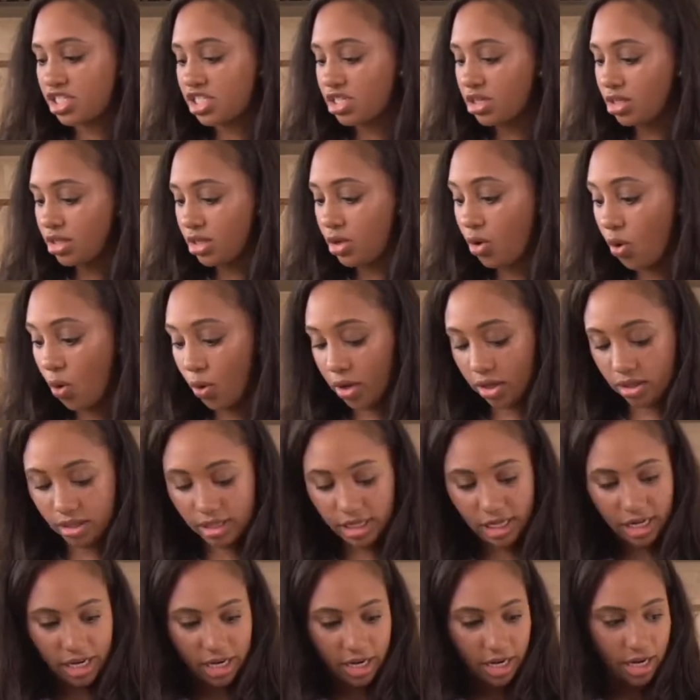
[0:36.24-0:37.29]
still a little oil
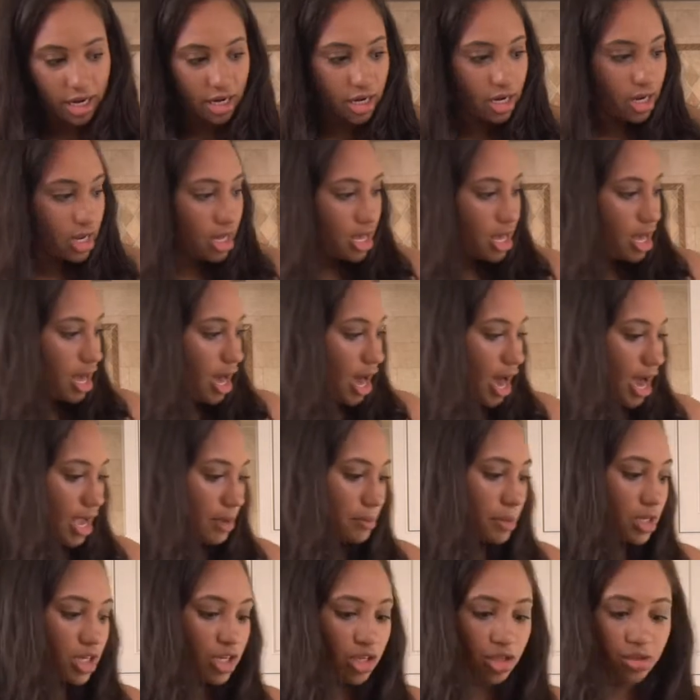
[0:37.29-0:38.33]
in here.
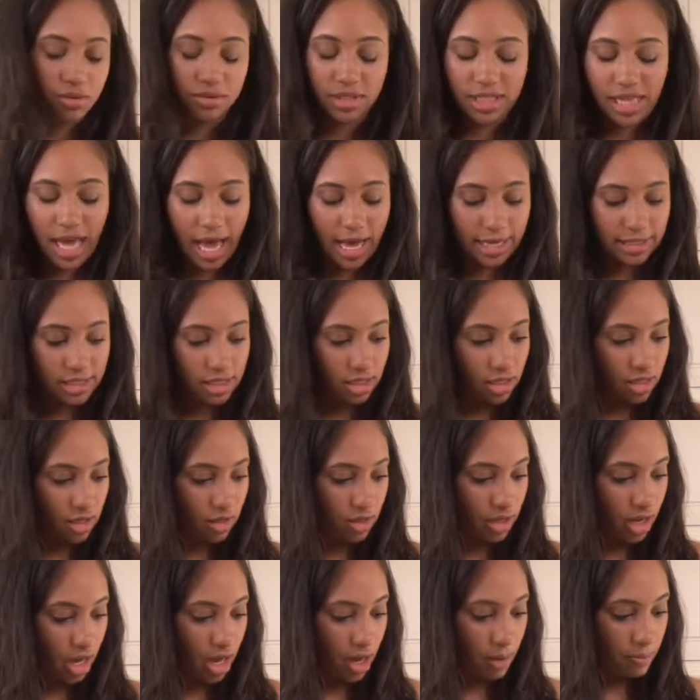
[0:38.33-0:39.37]
I'm gonna use that to
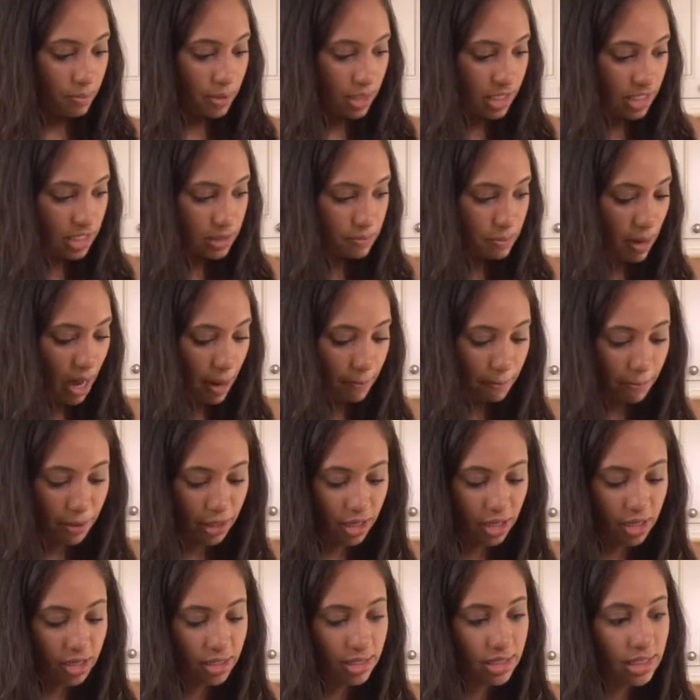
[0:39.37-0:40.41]
cook up these
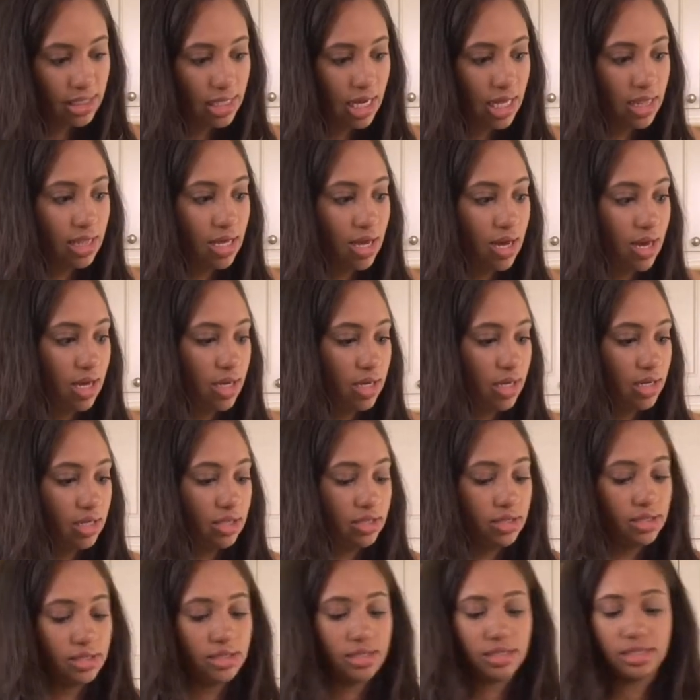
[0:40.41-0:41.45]
peppers and the
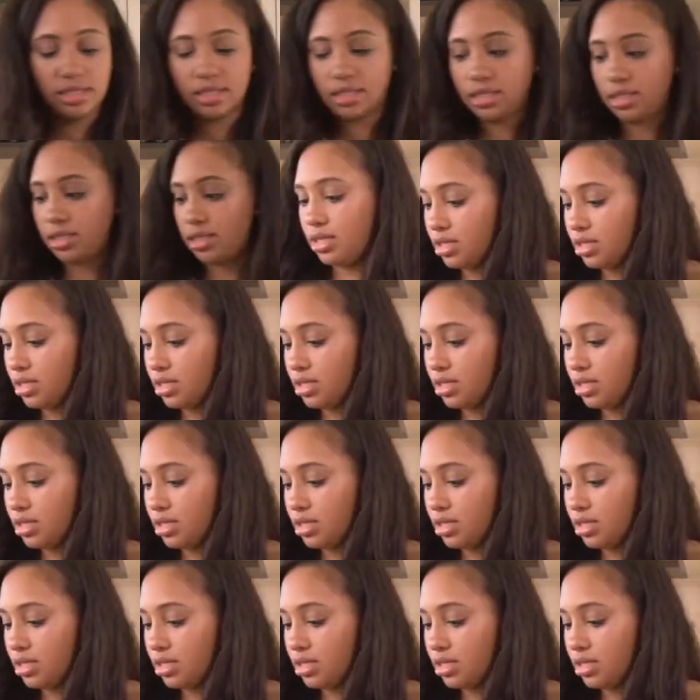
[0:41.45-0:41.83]
onions.